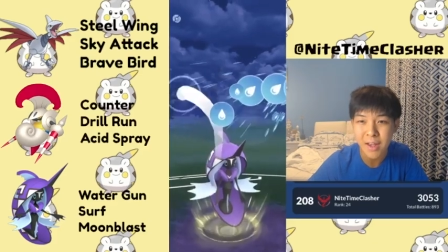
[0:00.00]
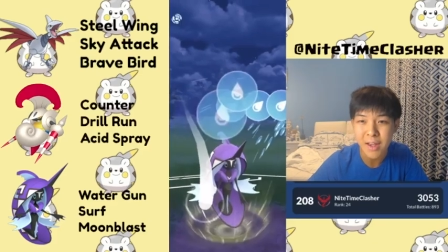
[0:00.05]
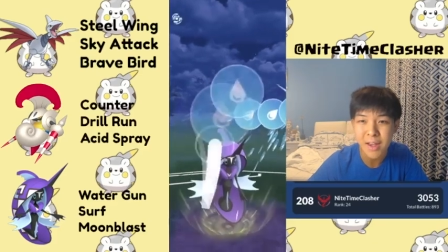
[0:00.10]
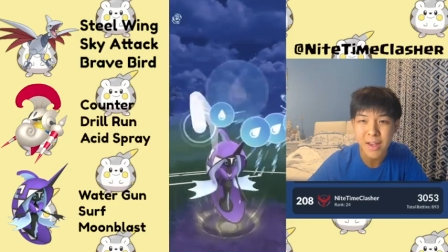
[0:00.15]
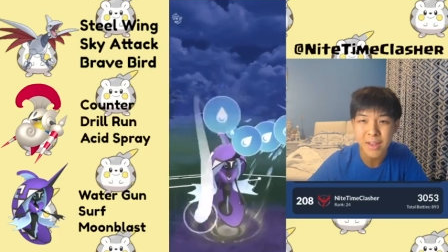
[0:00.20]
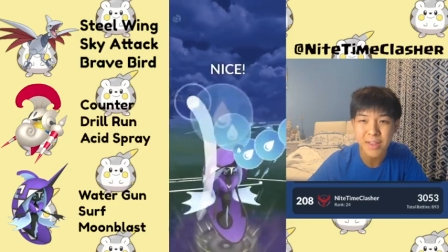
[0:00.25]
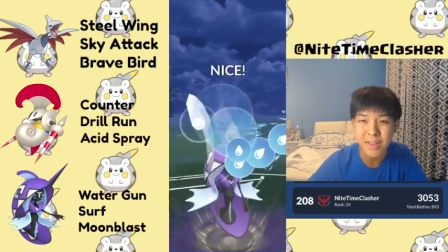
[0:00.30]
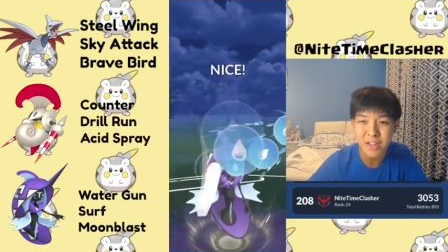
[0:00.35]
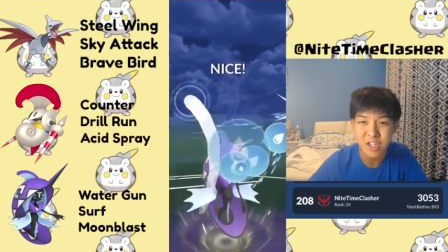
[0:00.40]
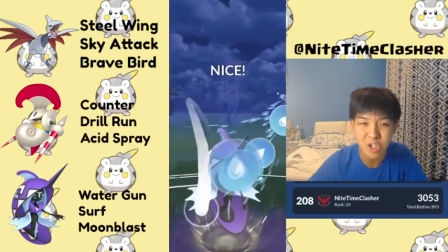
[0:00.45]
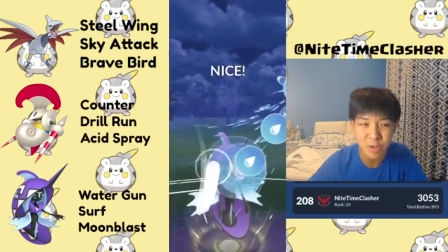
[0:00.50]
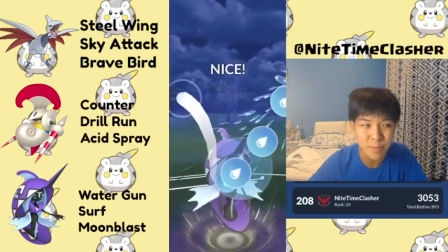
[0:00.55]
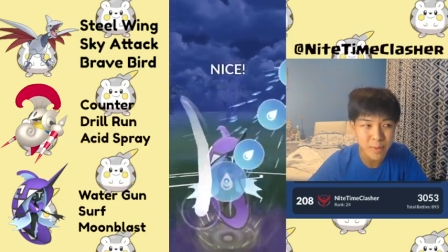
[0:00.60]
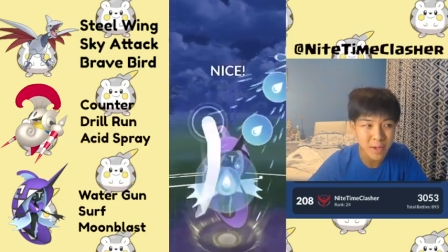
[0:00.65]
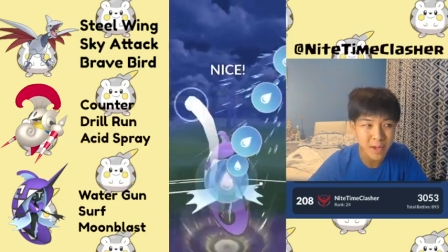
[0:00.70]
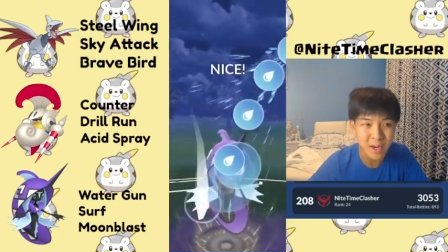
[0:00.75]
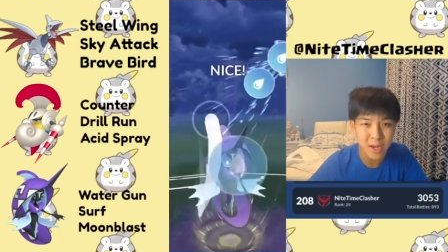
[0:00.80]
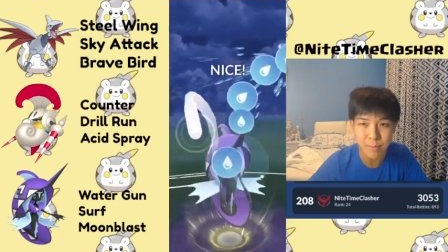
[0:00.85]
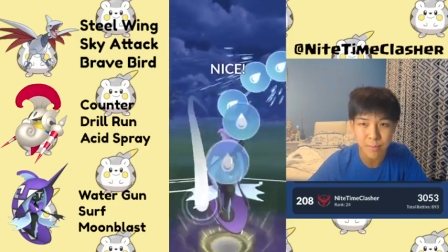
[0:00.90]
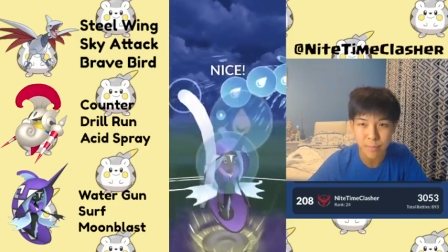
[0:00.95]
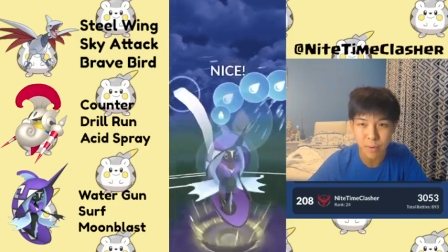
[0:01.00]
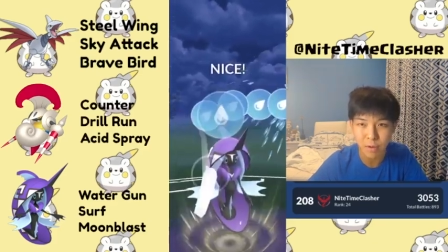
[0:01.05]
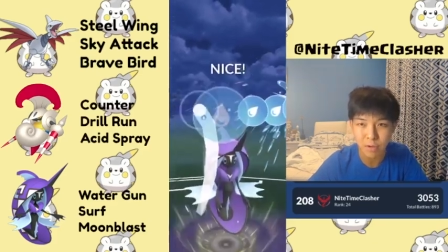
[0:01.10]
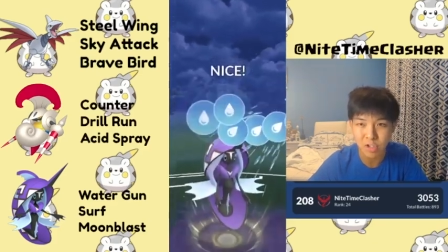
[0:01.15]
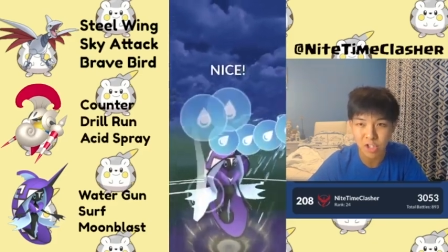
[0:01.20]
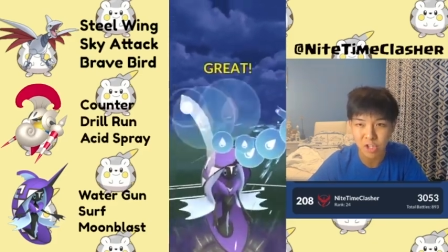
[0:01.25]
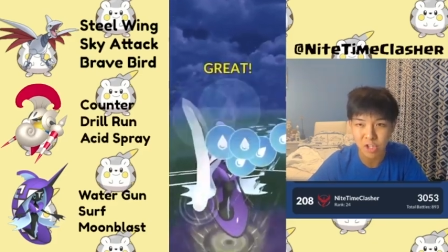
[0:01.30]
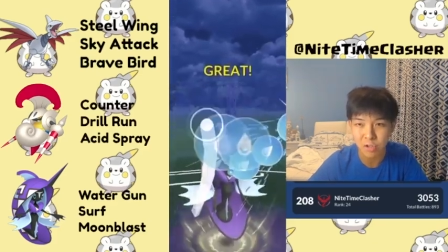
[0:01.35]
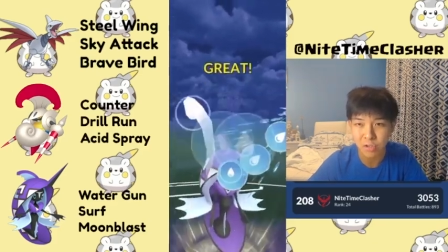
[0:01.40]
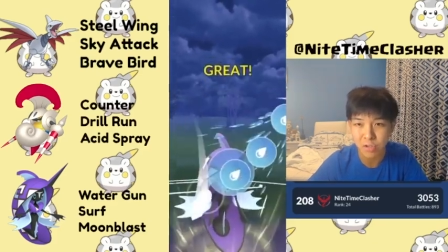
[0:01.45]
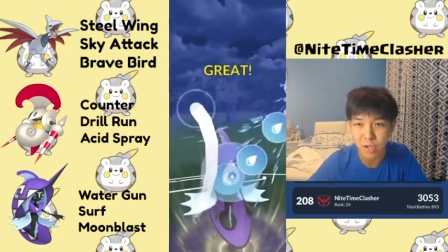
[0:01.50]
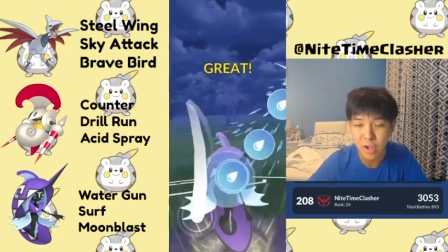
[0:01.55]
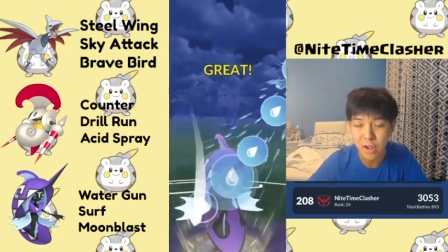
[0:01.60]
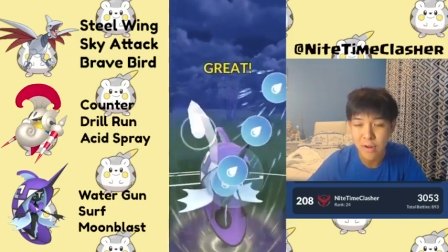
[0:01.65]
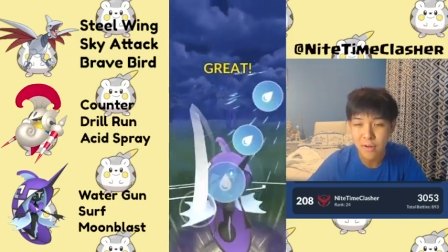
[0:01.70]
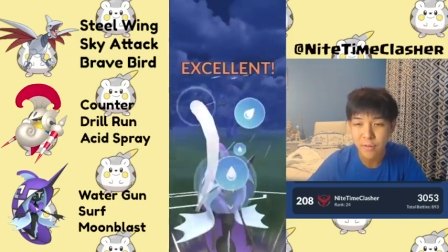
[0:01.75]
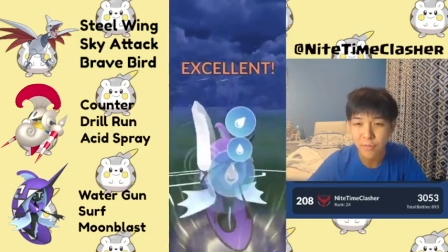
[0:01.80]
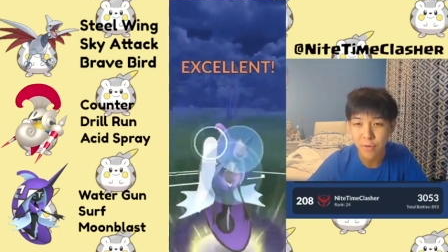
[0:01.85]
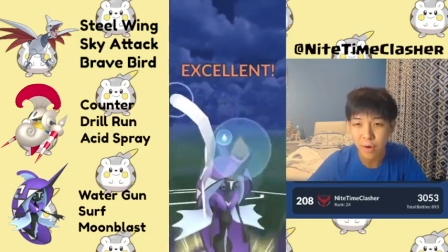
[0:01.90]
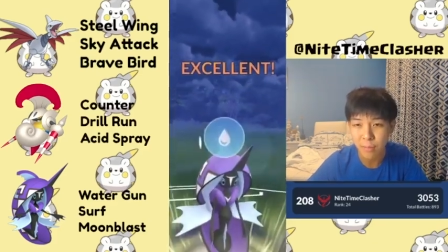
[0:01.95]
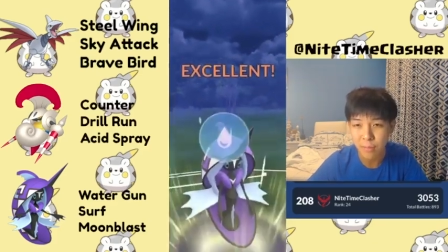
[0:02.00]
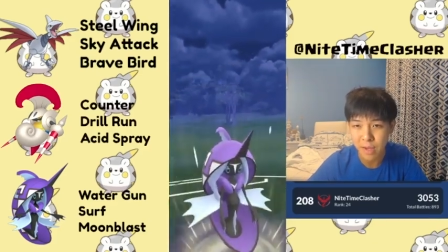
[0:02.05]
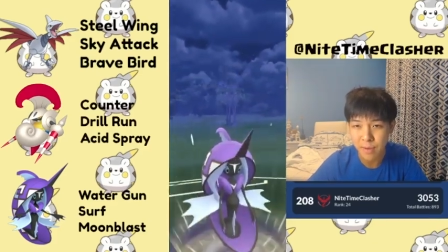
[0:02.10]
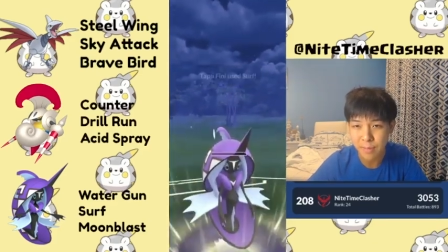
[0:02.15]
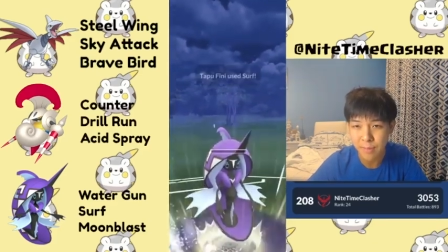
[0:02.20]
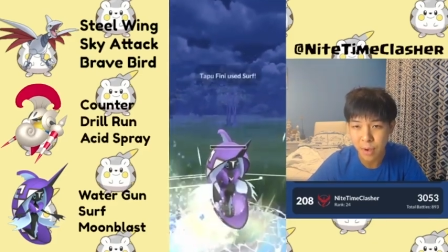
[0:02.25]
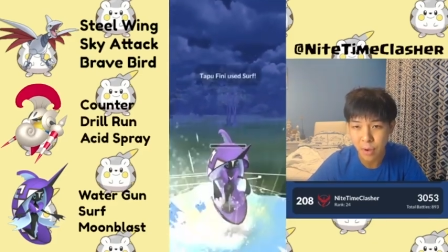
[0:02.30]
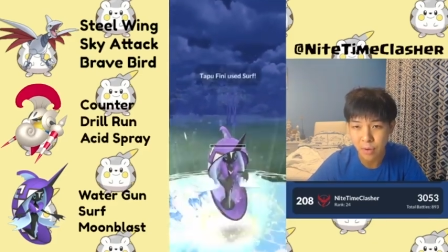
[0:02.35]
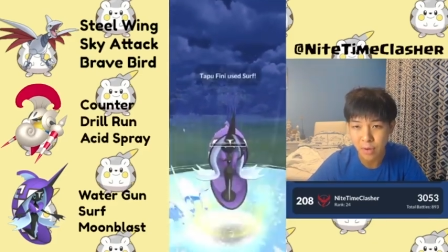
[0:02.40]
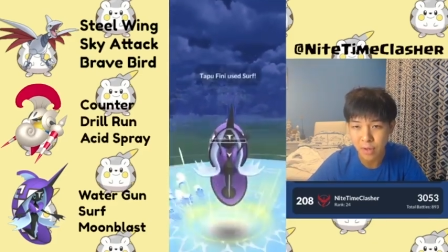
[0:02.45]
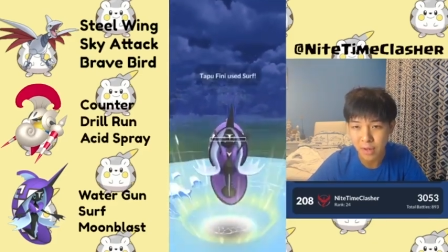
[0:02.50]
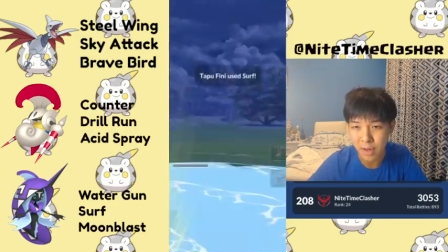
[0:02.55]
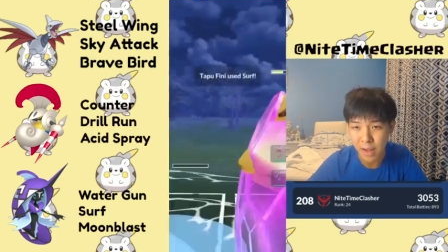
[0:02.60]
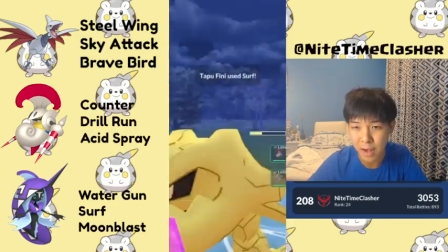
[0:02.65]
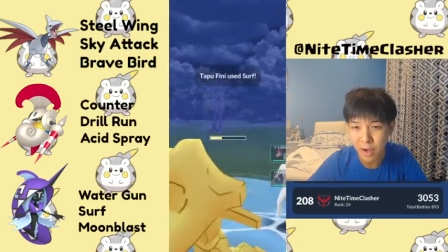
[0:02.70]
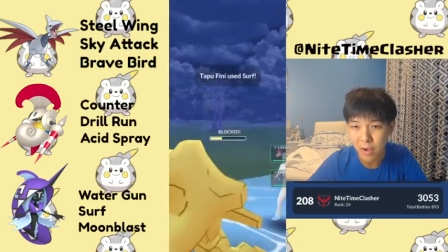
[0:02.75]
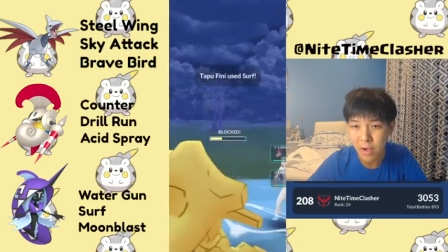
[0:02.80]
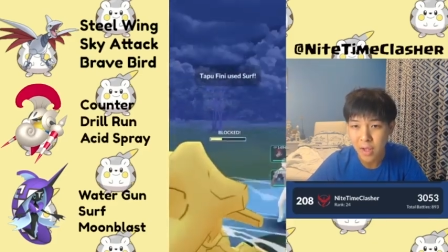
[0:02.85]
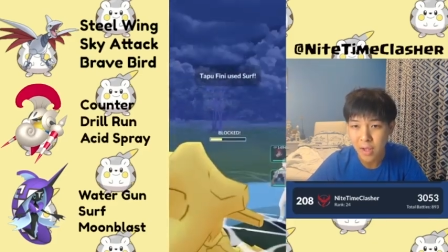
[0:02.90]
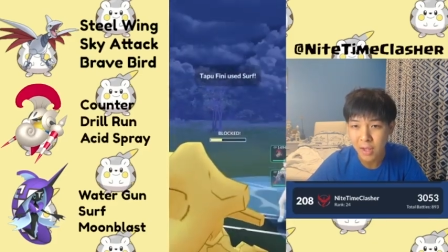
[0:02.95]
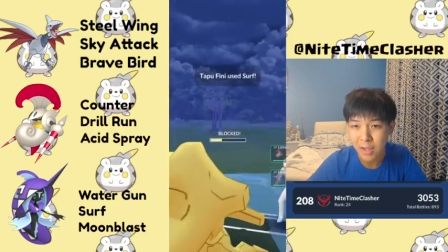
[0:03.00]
And this should be getting both shields from the opponent now.